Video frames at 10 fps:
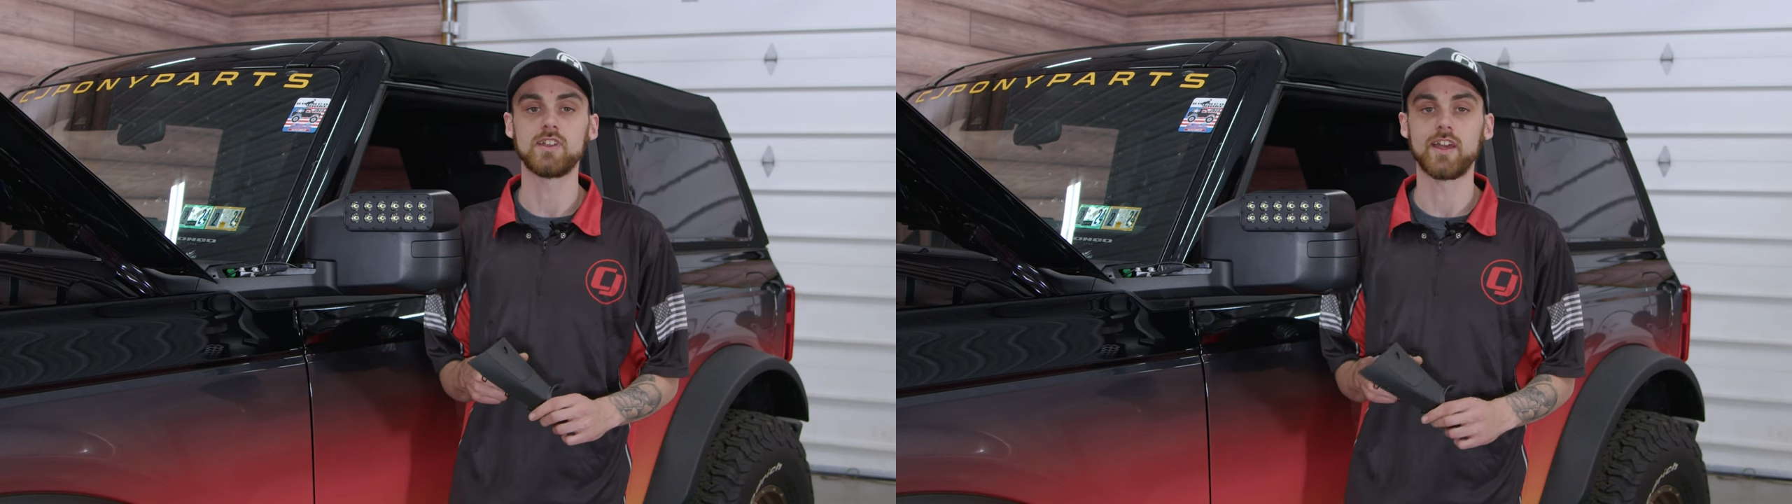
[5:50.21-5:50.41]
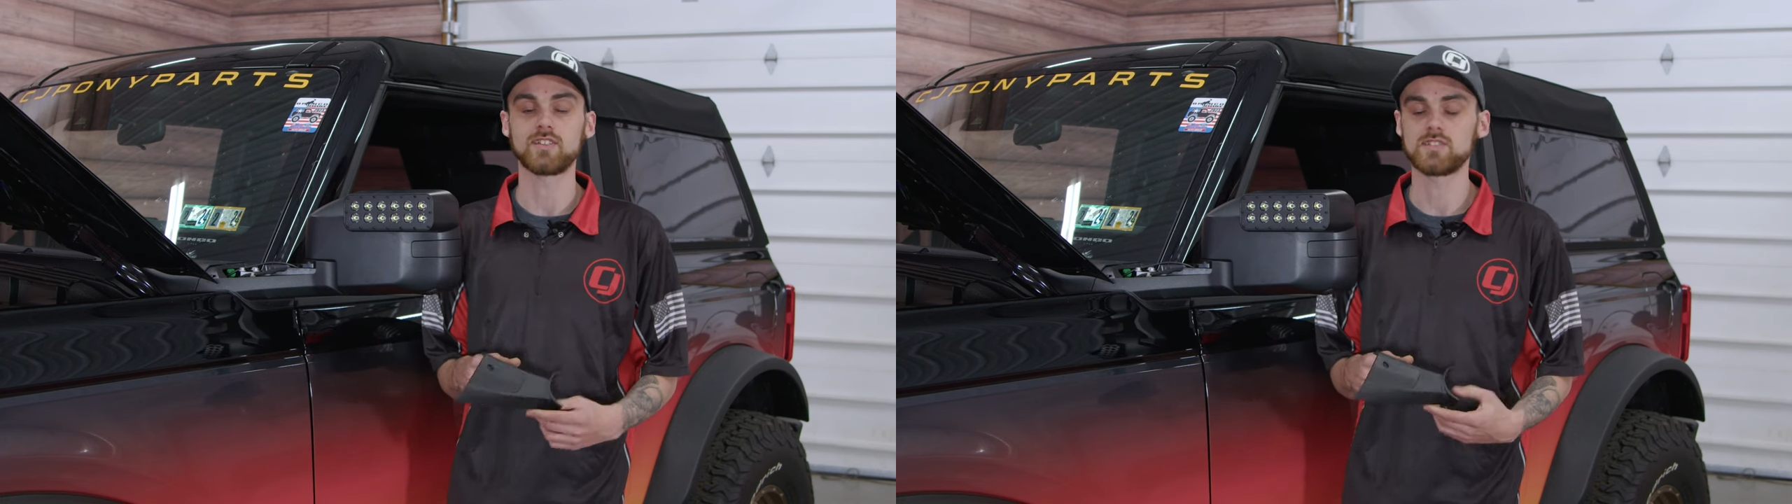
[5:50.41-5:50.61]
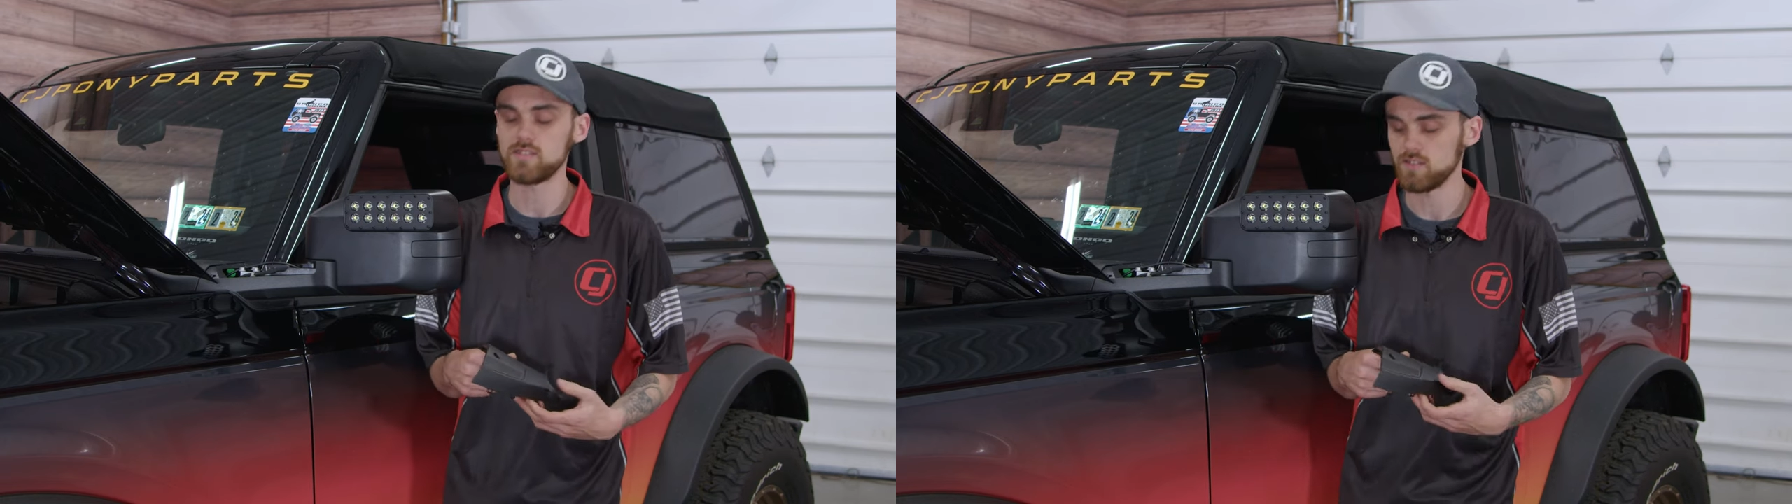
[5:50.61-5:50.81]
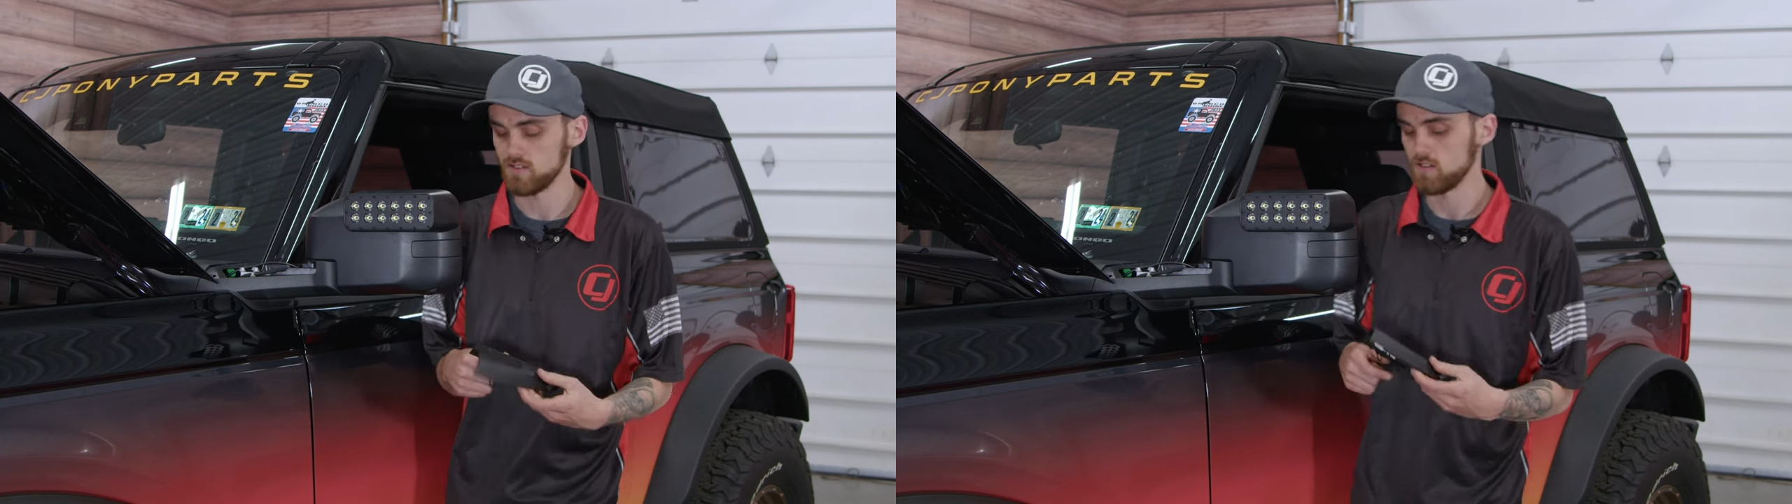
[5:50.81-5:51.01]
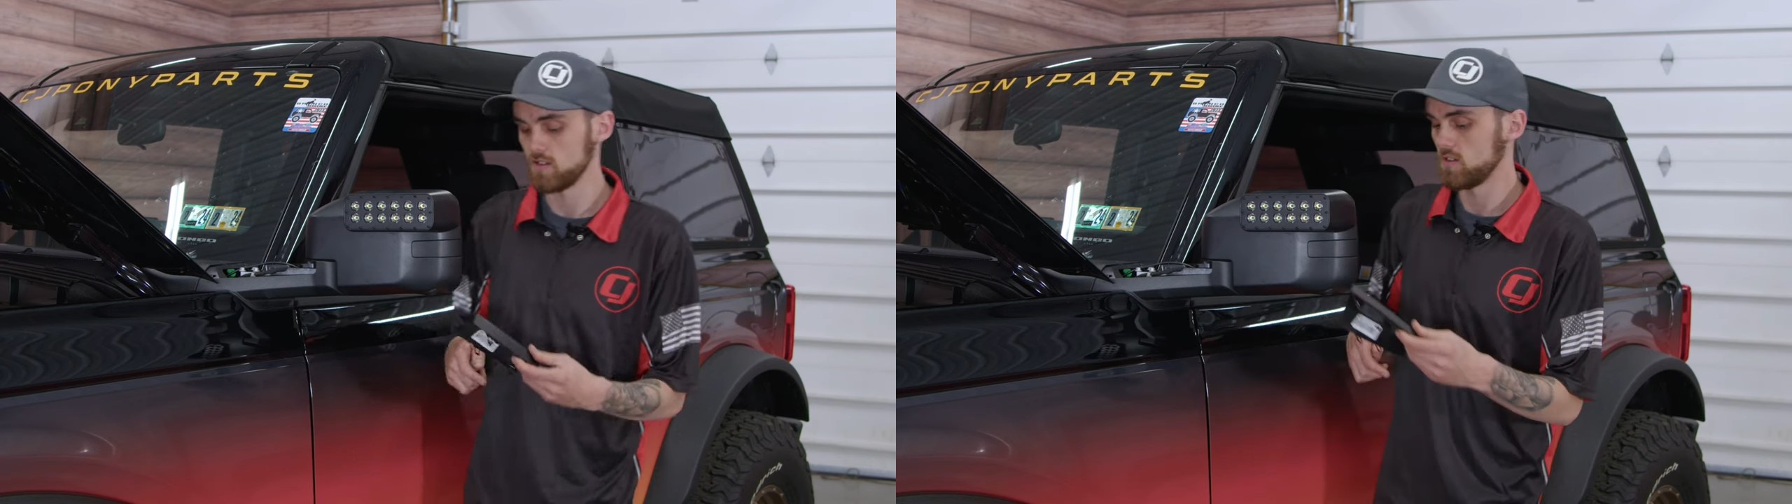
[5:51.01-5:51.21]
next.
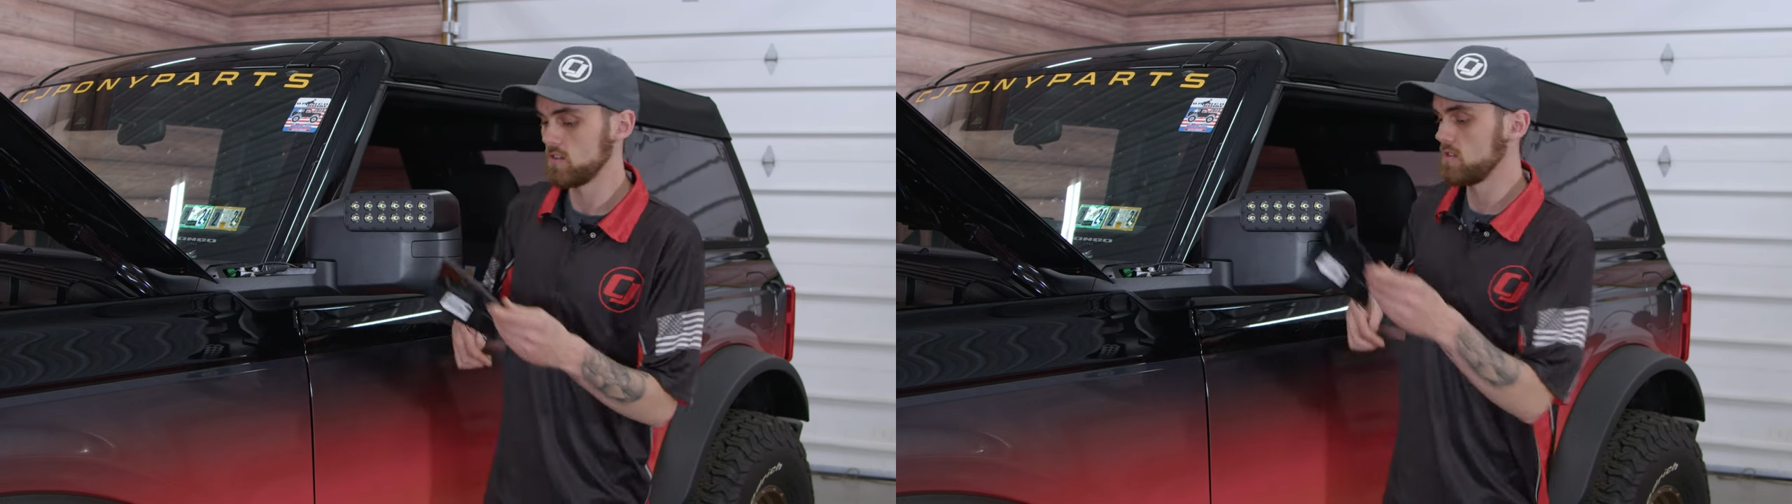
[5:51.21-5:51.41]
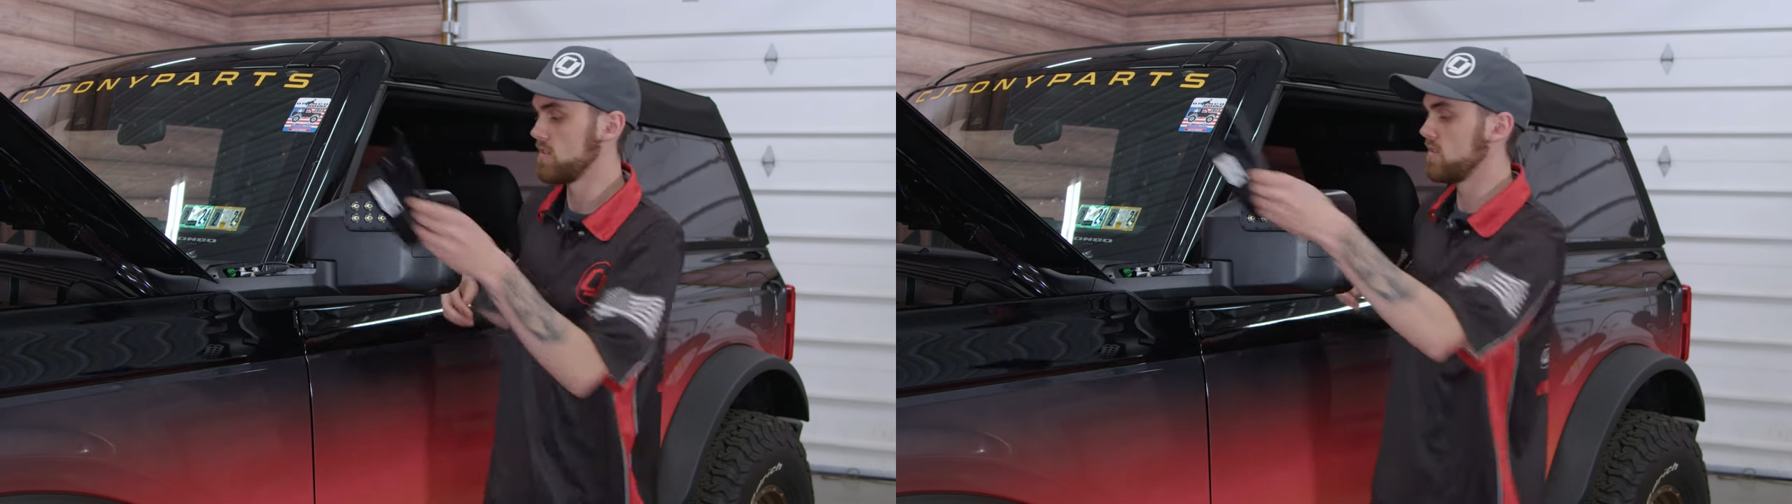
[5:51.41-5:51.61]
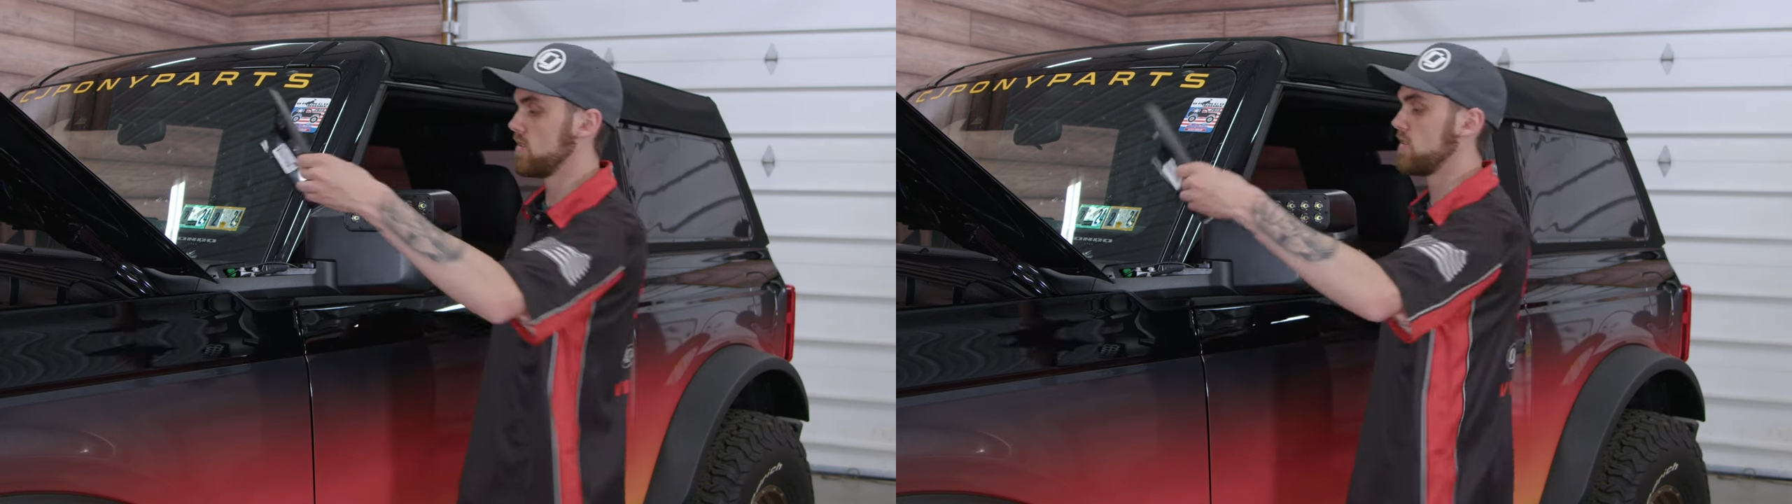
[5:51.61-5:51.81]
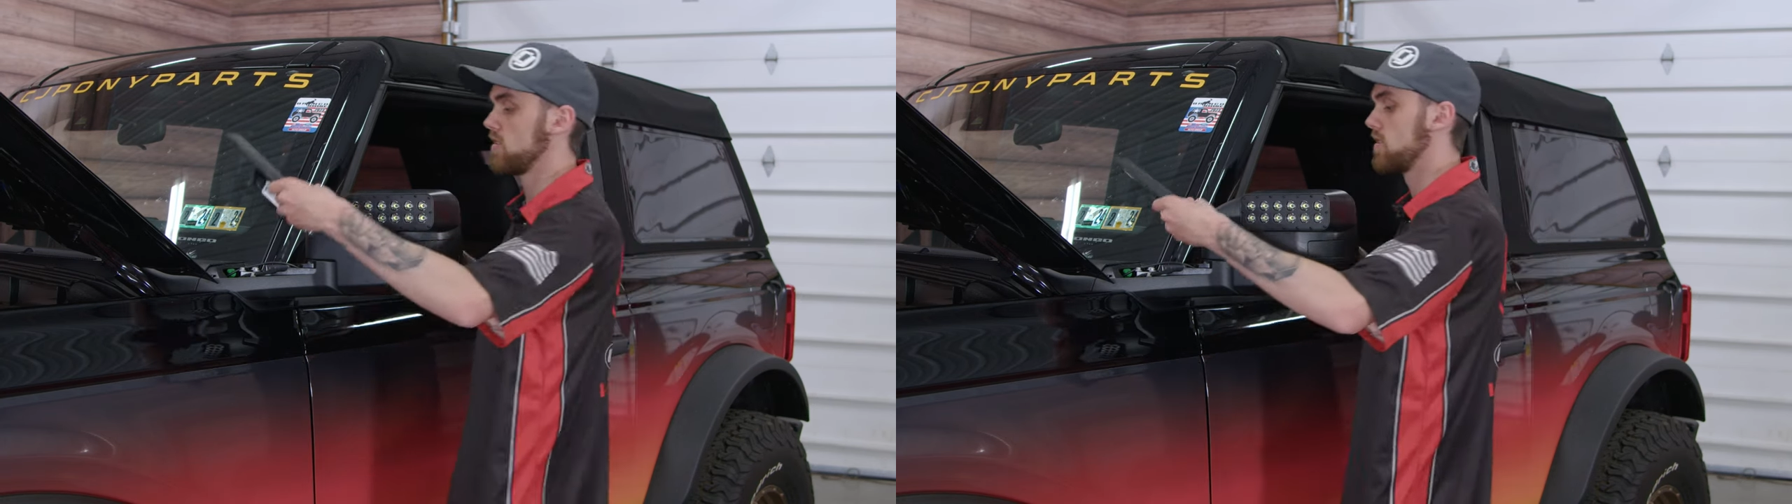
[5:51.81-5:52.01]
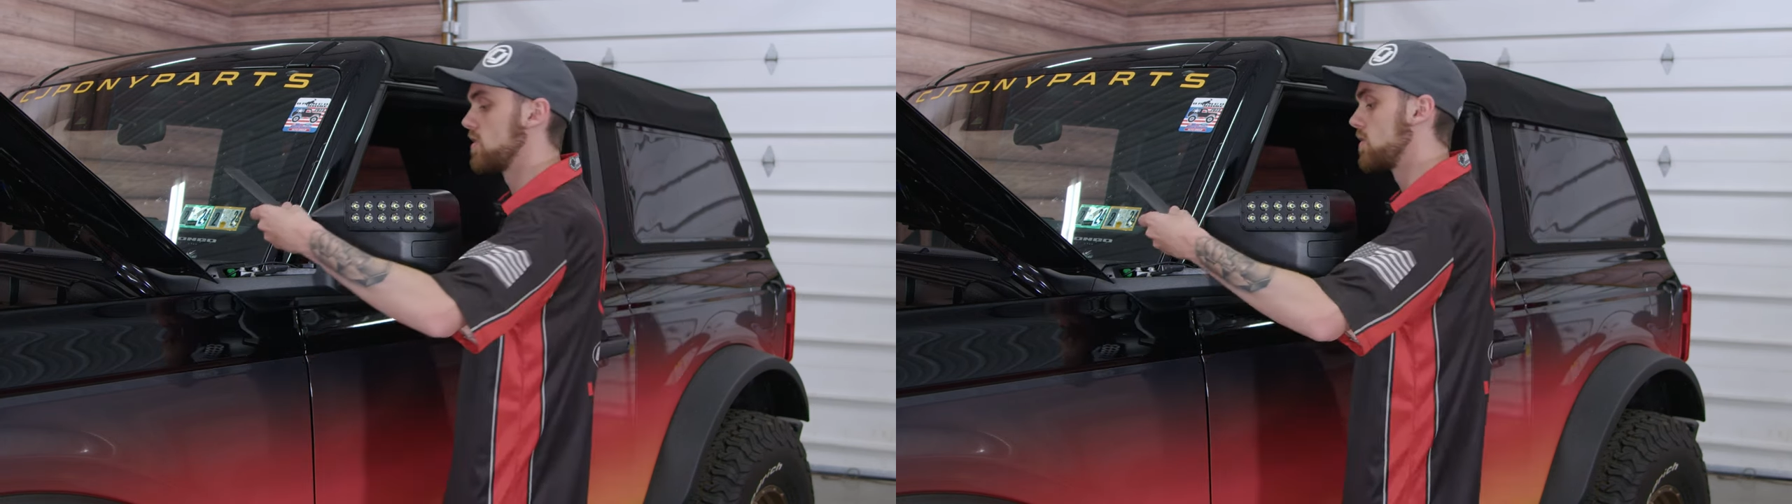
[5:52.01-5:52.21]

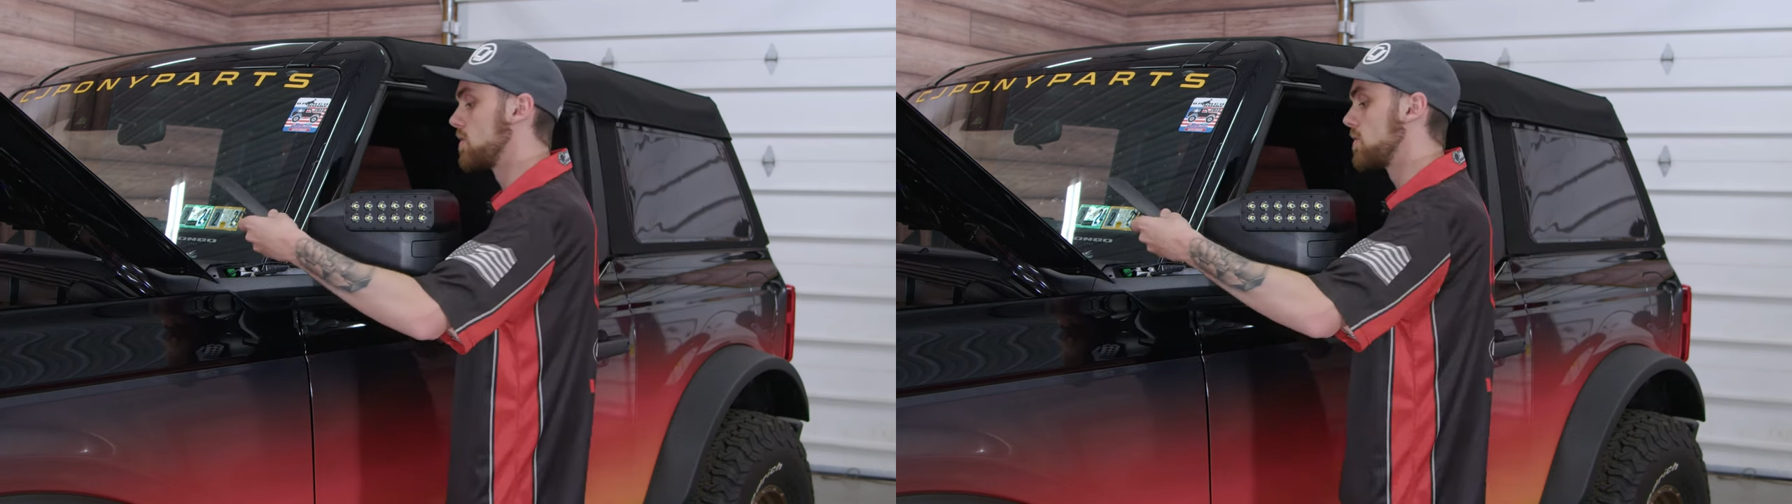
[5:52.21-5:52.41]
Thank you.